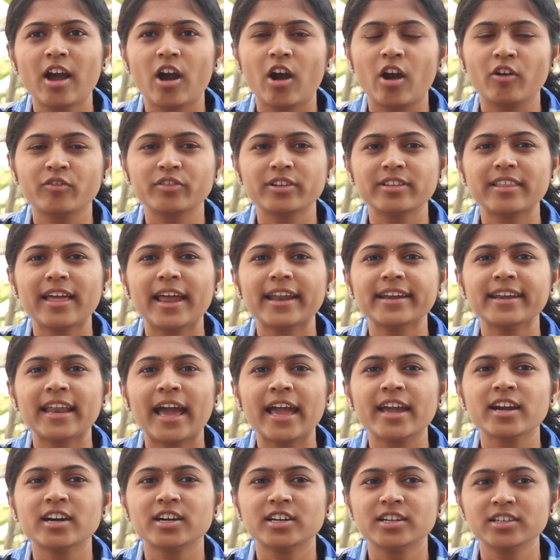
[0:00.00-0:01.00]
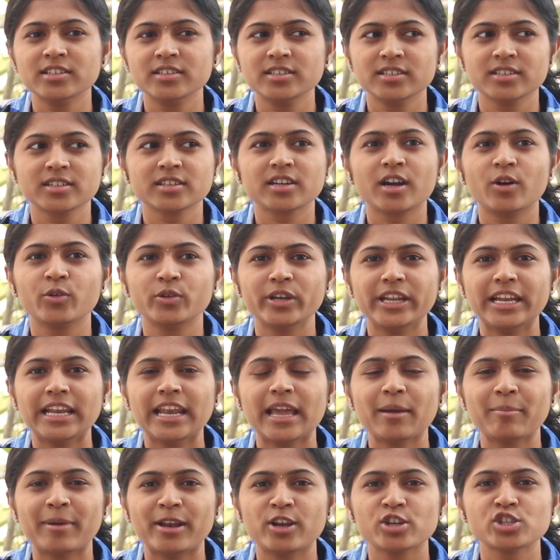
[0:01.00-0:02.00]
After that, I heard
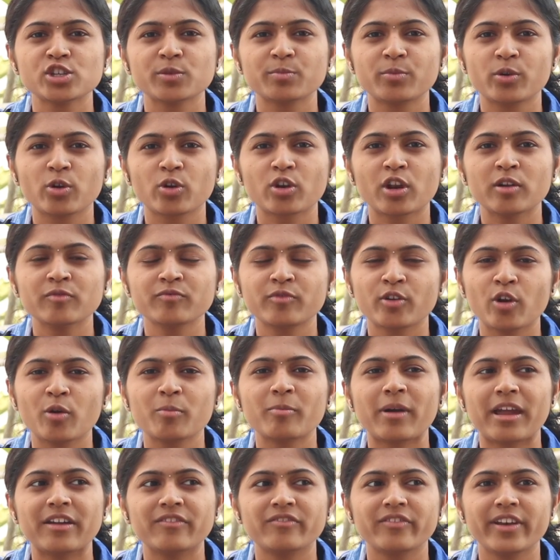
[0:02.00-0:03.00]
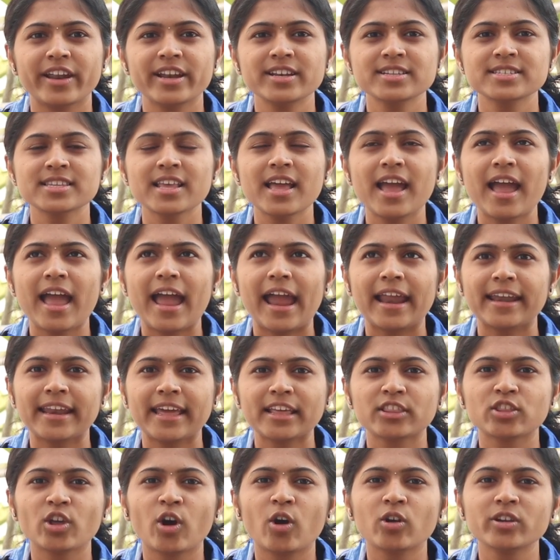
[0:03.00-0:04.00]
Koutilya Fellowship Program from my friends, and
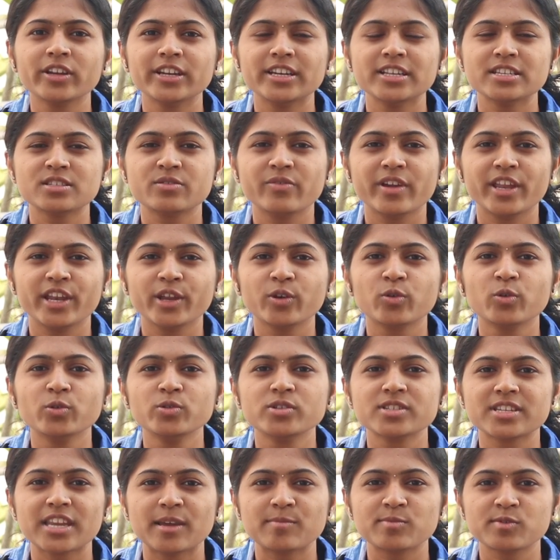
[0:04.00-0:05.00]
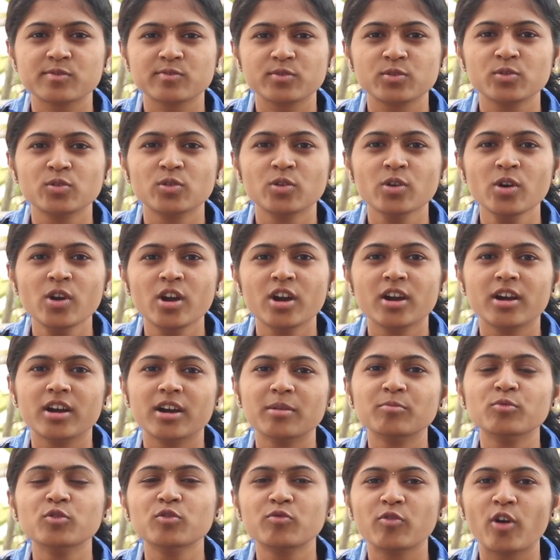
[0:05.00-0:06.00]
I thought it is very good steps to
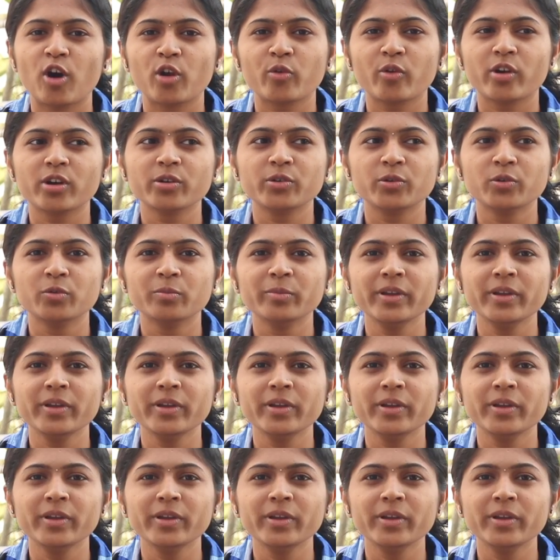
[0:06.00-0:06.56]
move forward to